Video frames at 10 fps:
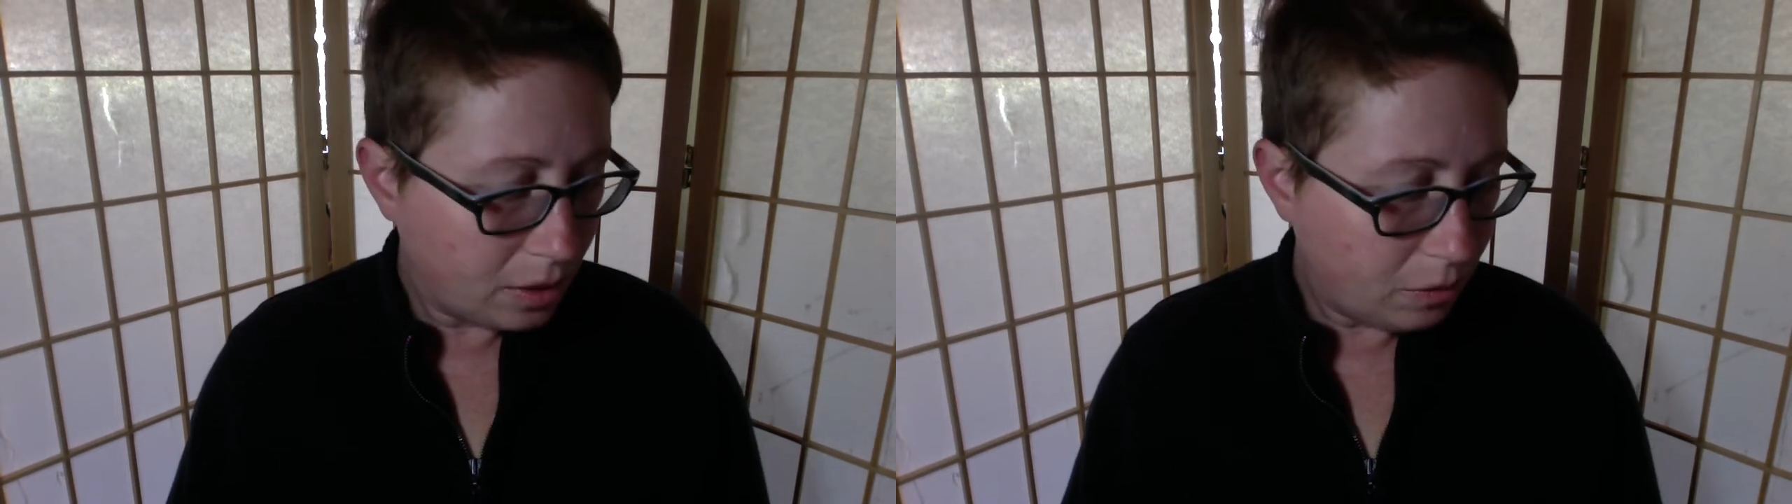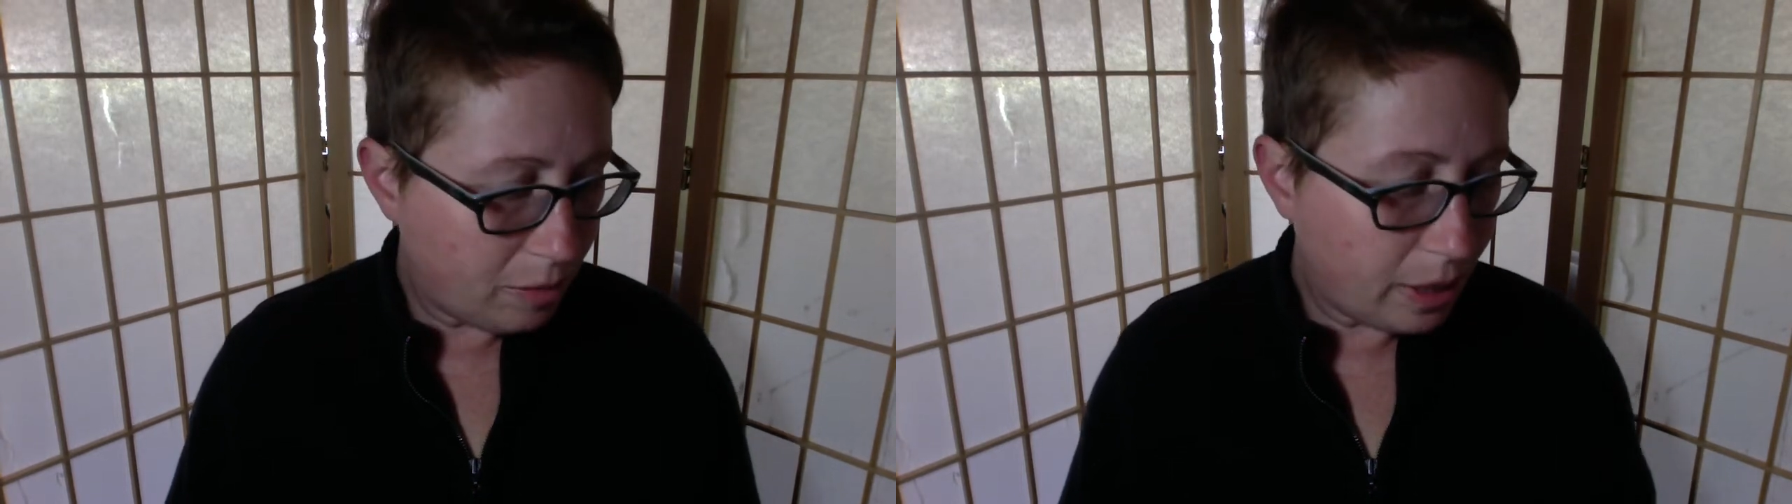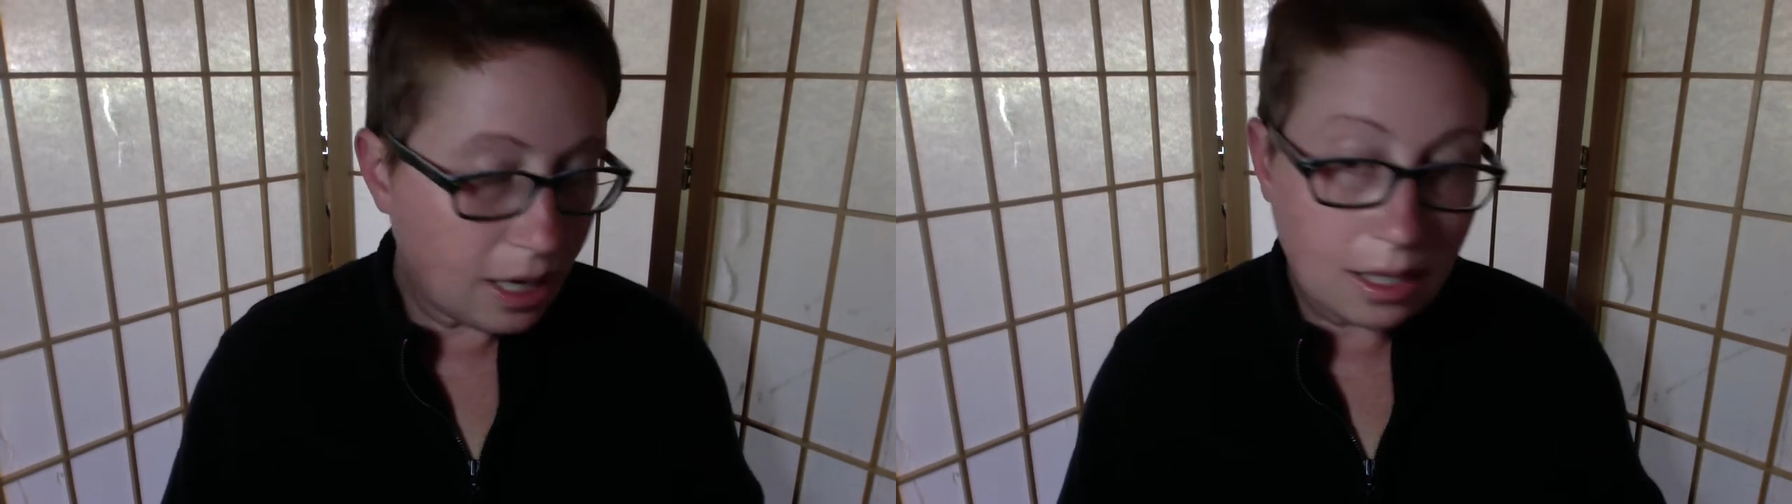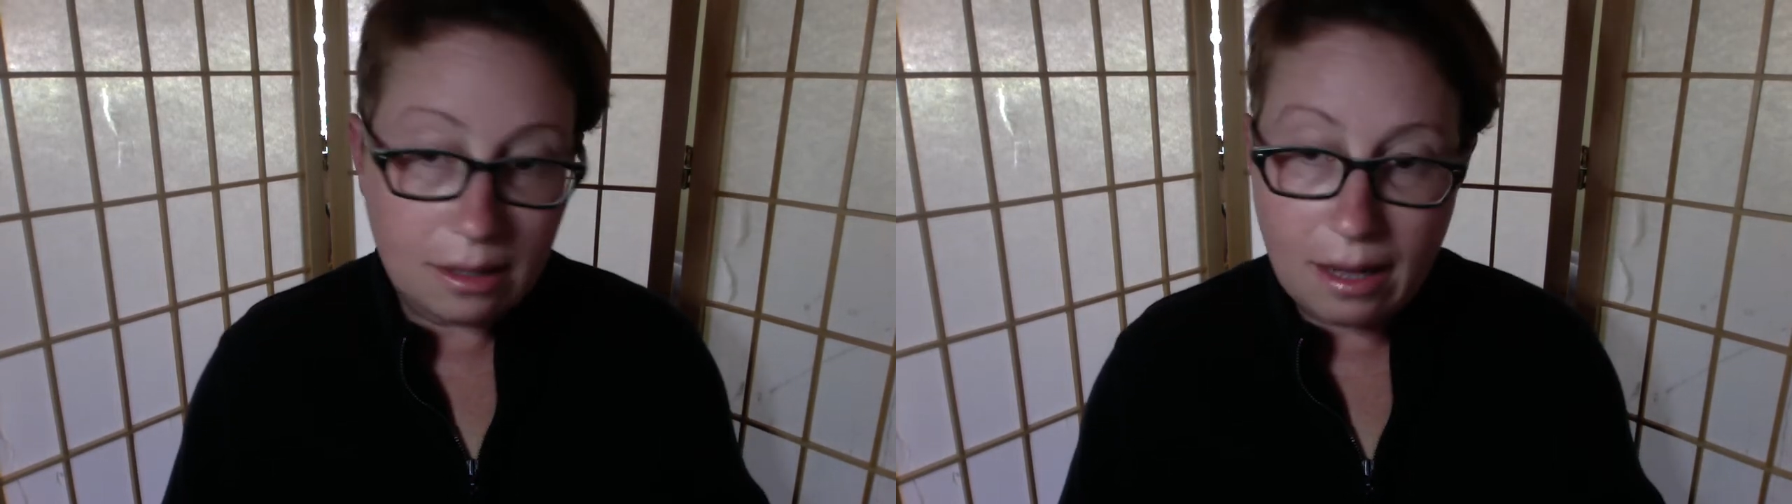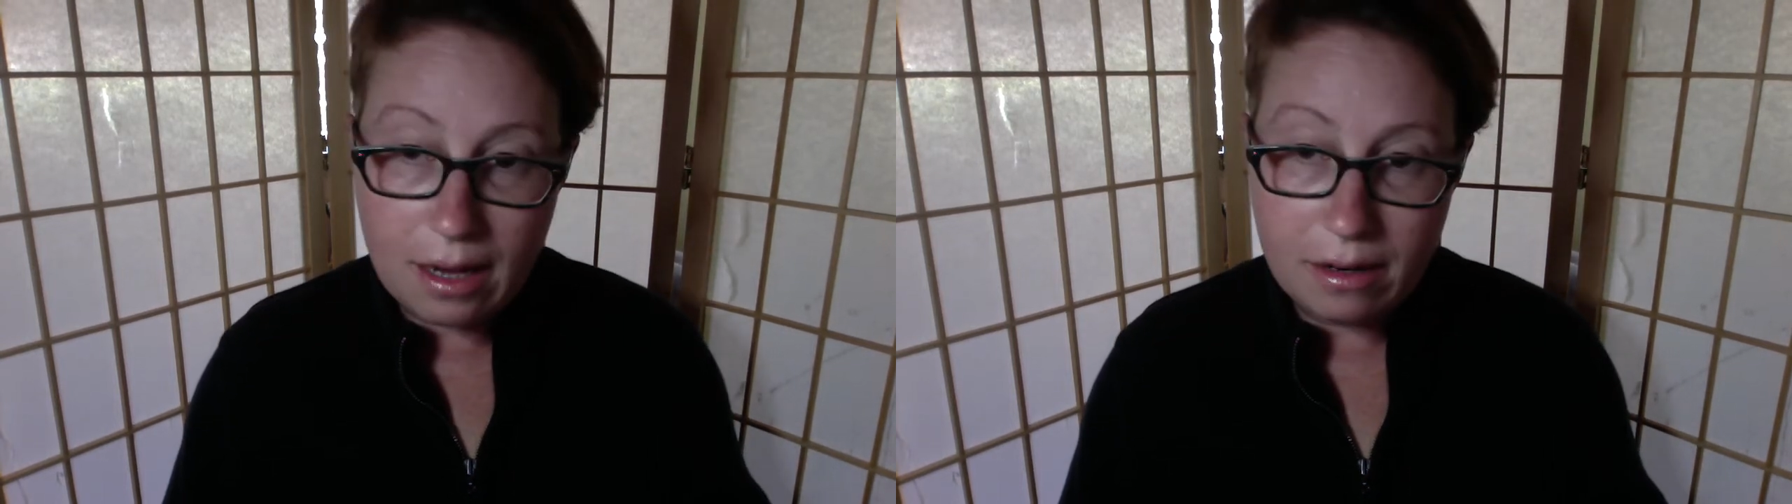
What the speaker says: we've been getting a lot